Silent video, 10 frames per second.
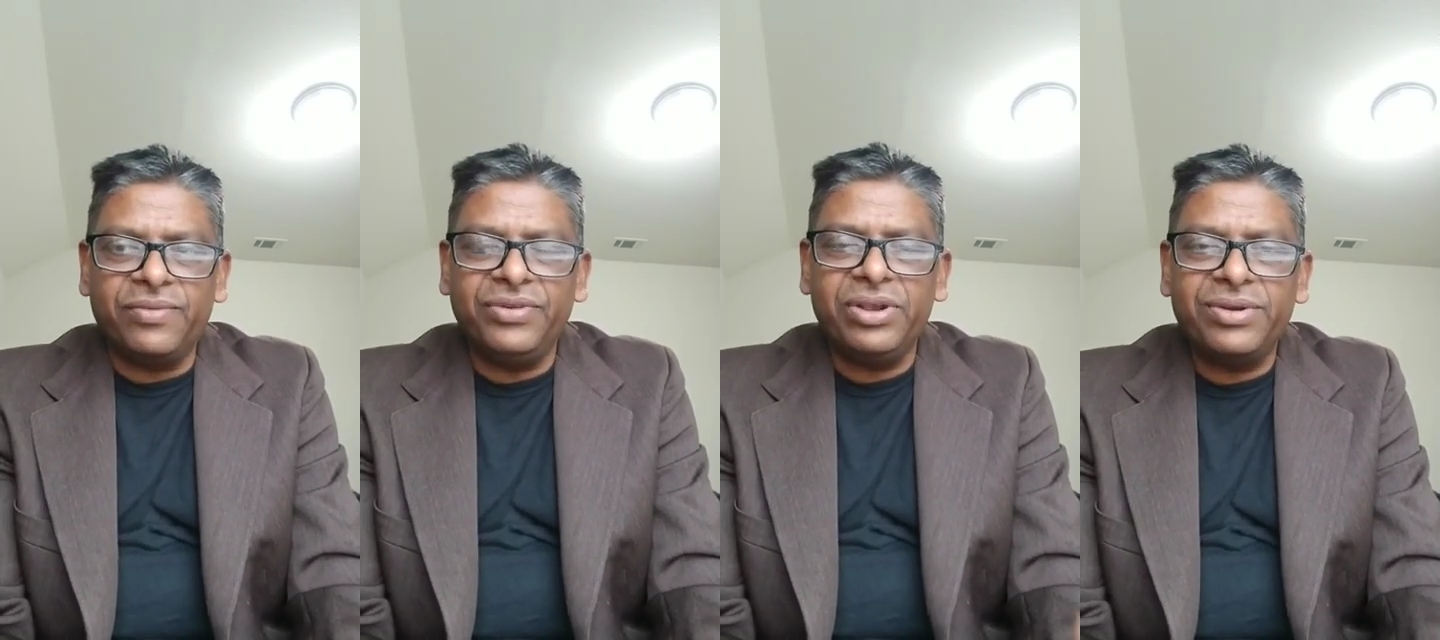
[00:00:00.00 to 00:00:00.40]

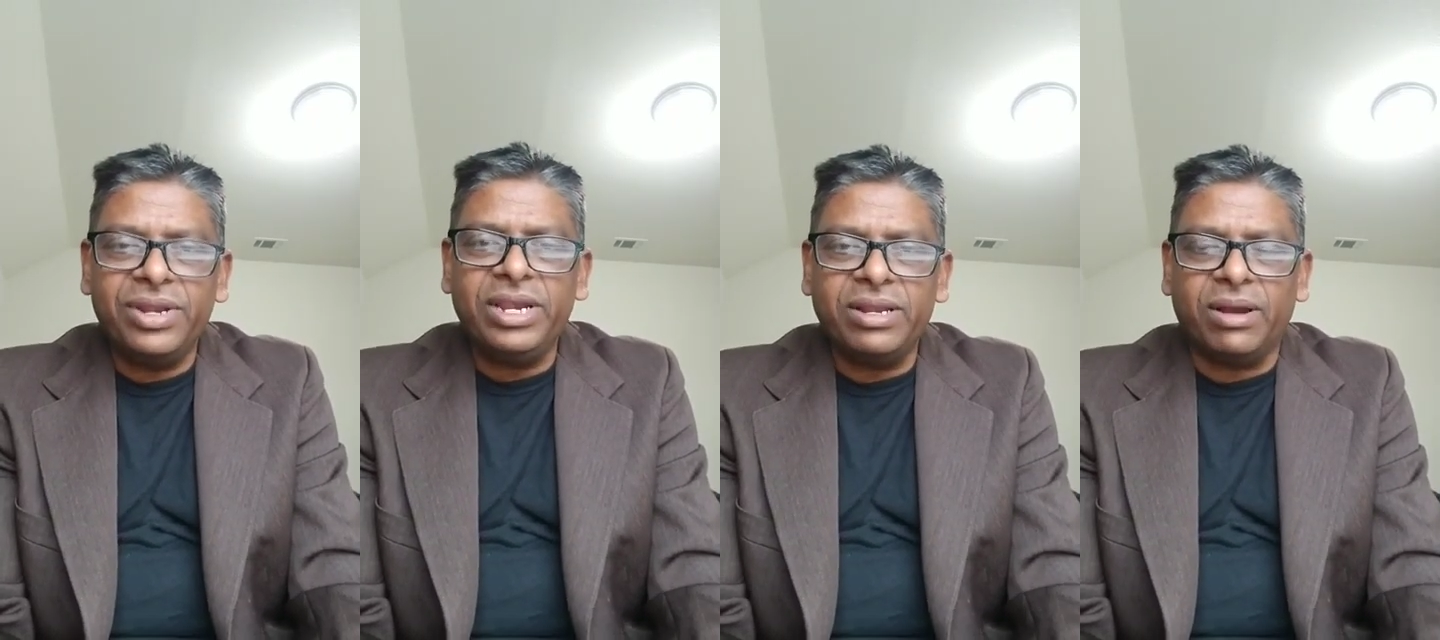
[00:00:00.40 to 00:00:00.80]
we
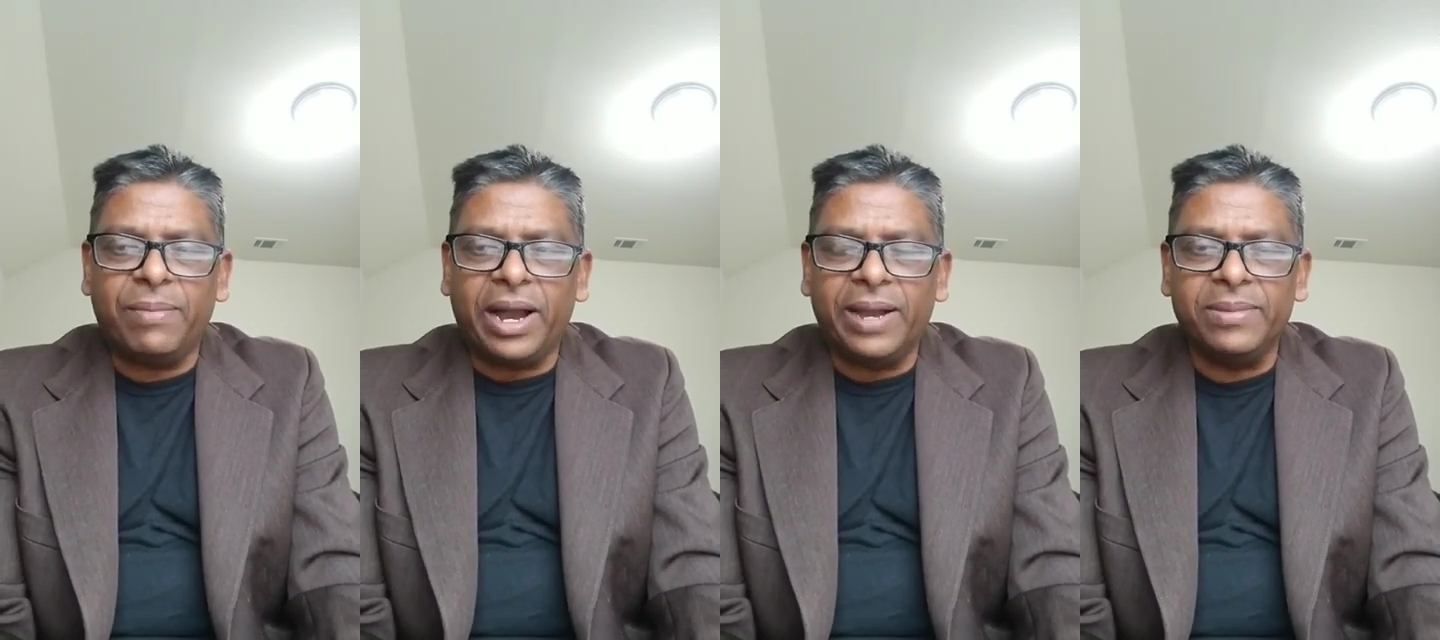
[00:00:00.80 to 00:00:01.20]
read our
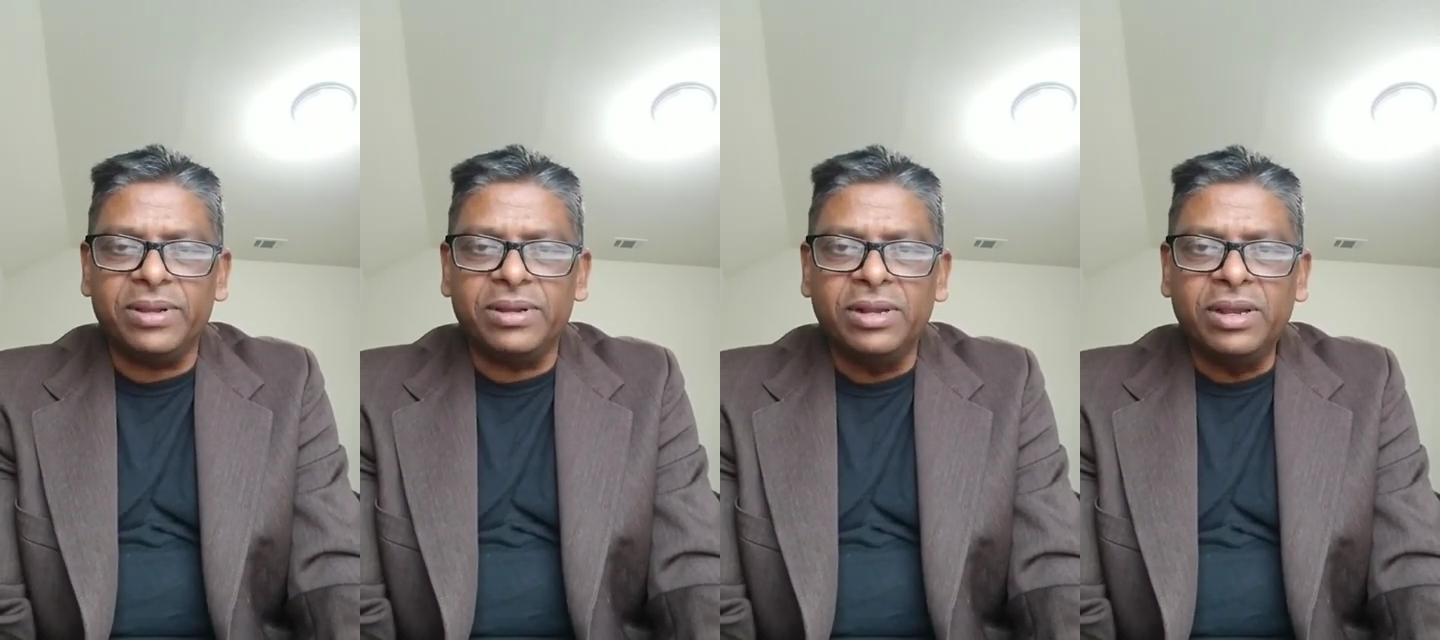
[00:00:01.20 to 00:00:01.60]

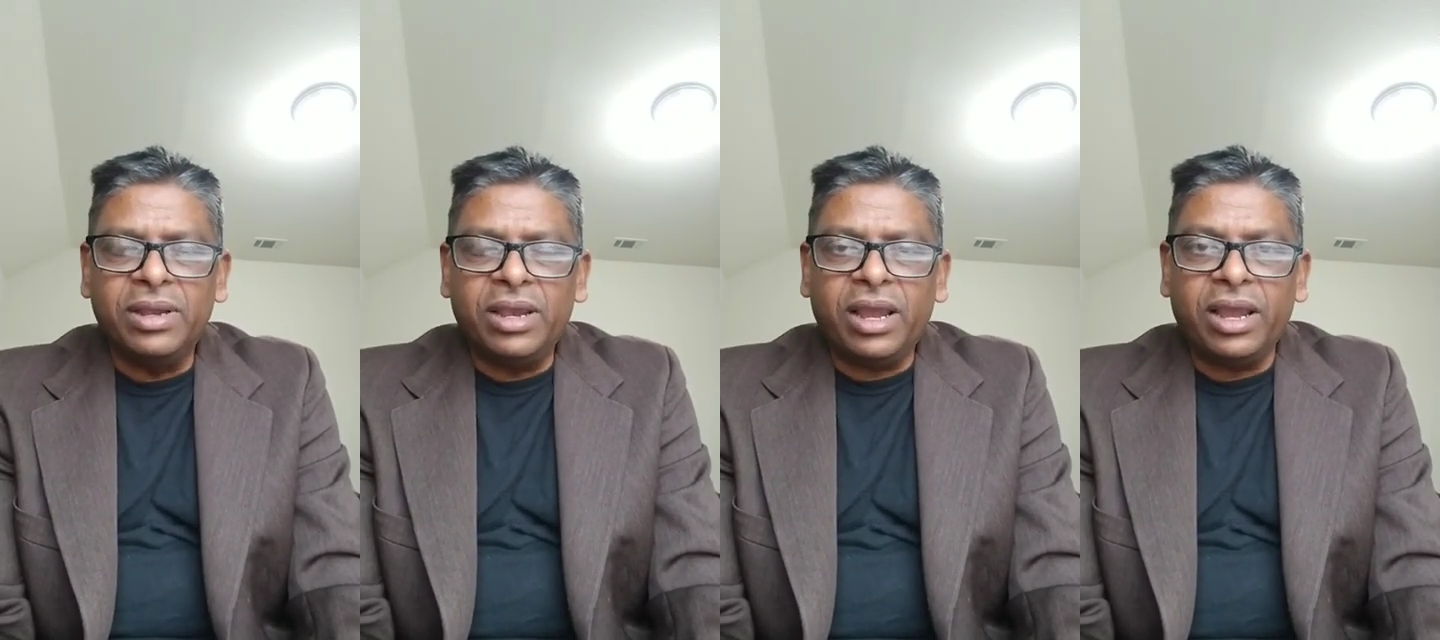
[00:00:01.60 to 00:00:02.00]
Bible,
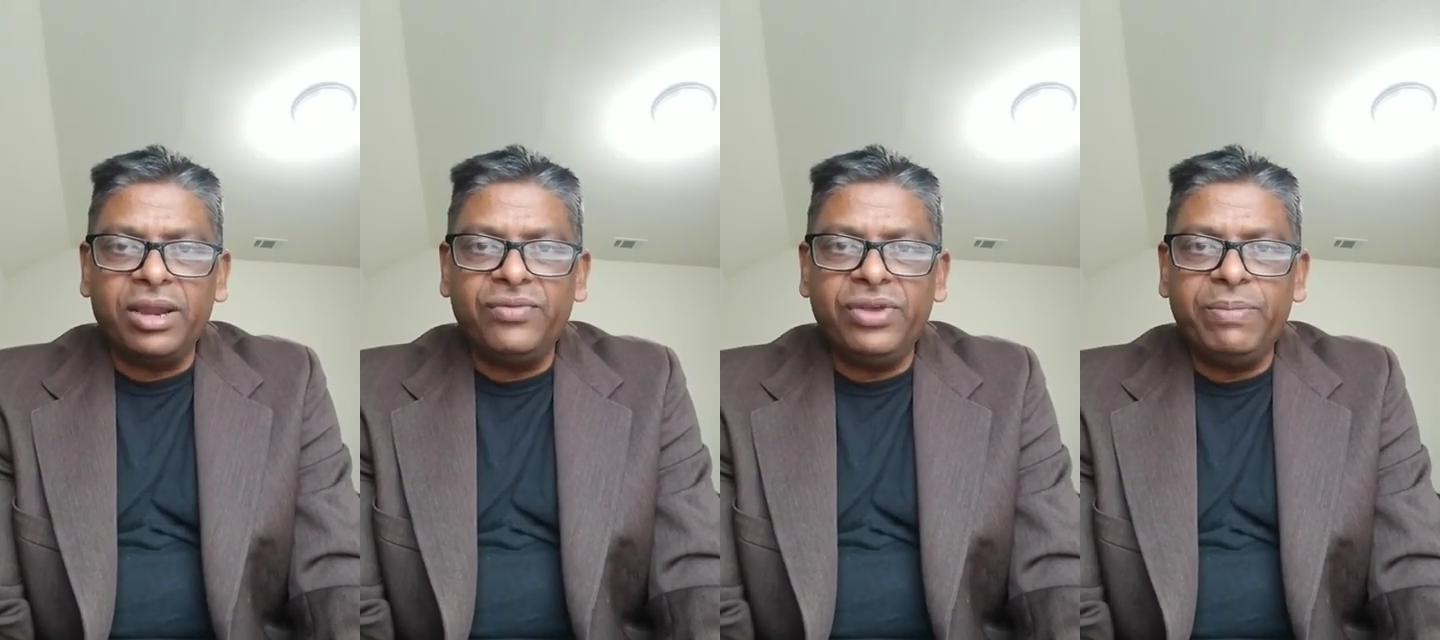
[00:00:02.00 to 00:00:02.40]

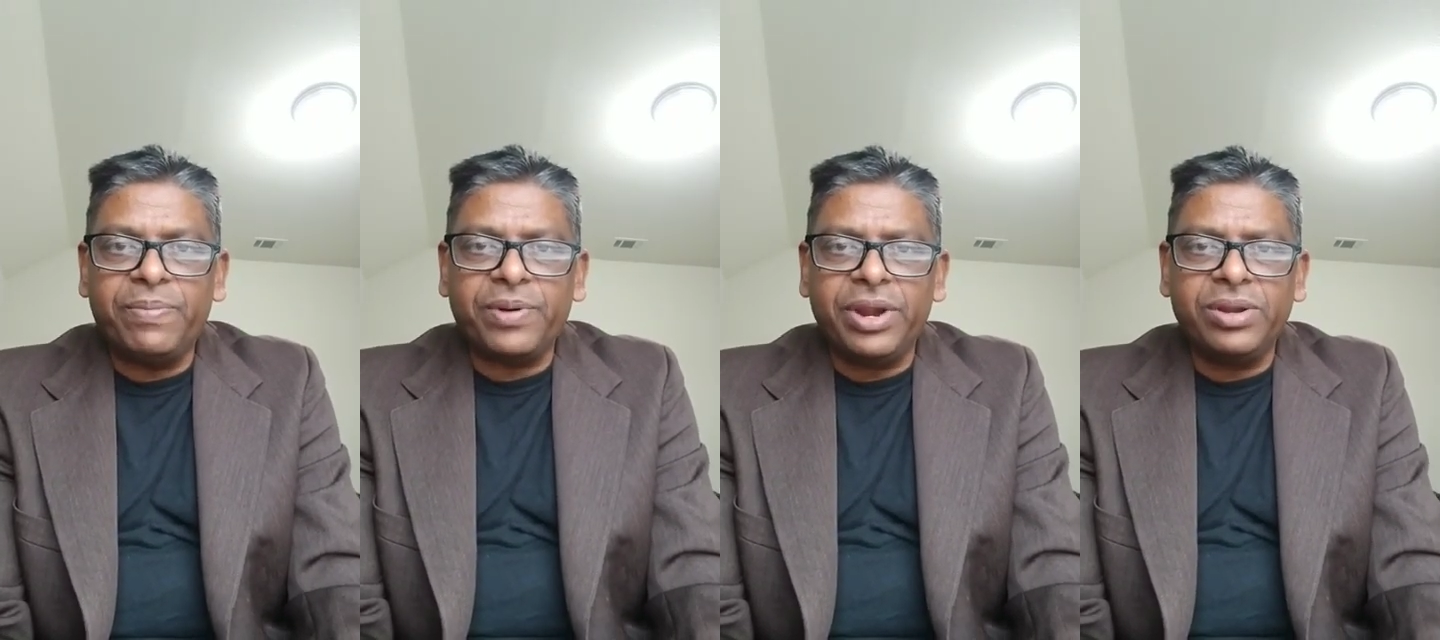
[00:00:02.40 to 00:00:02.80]
and we
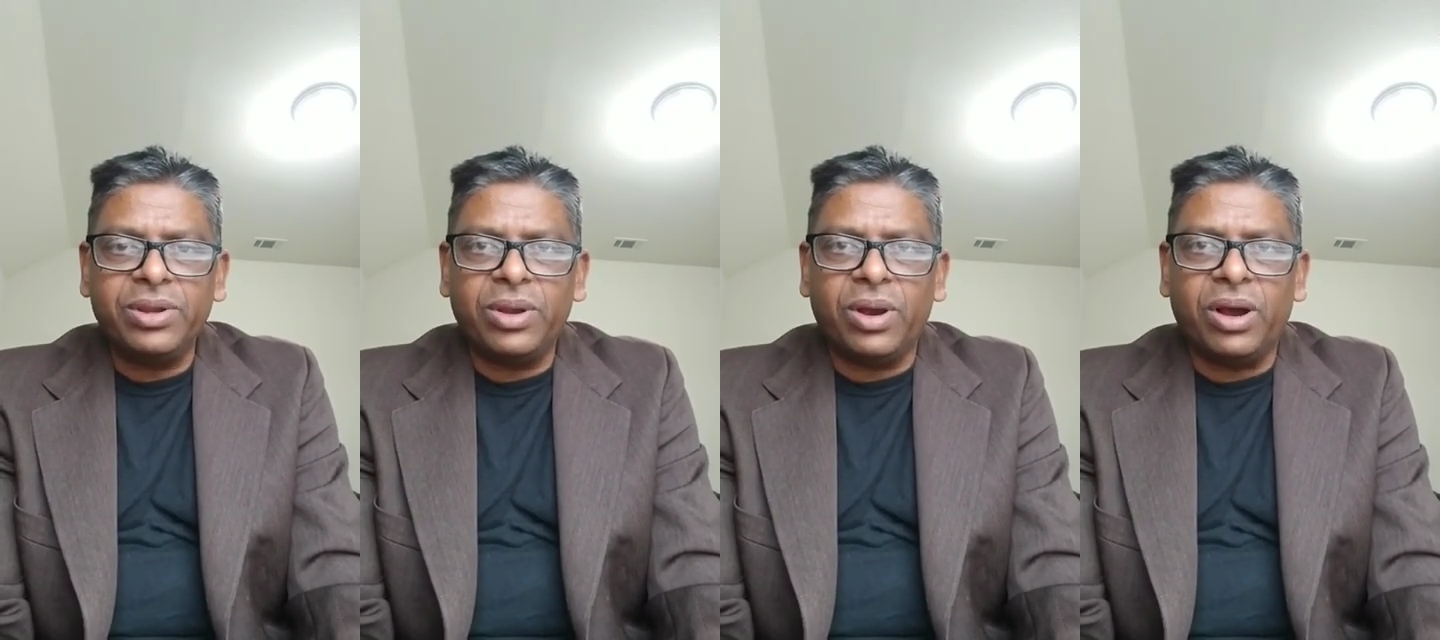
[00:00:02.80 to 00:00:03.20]
pray to
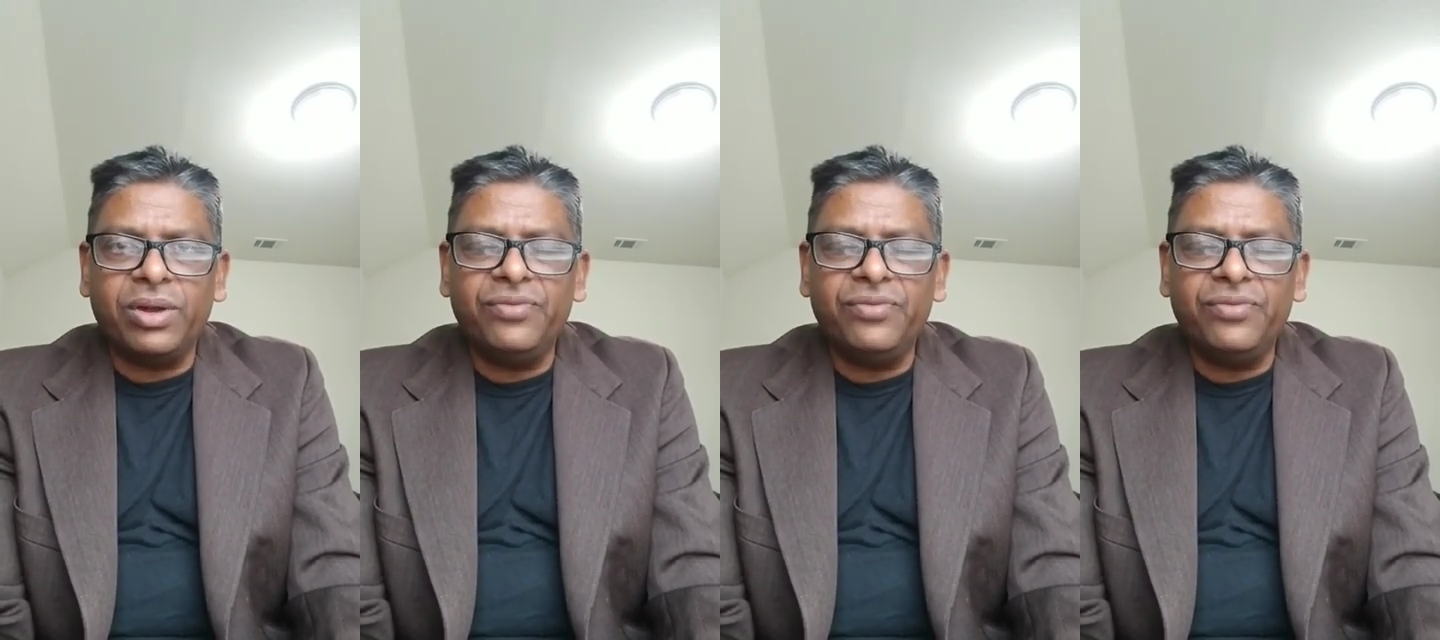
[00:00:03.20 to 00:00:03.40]
God.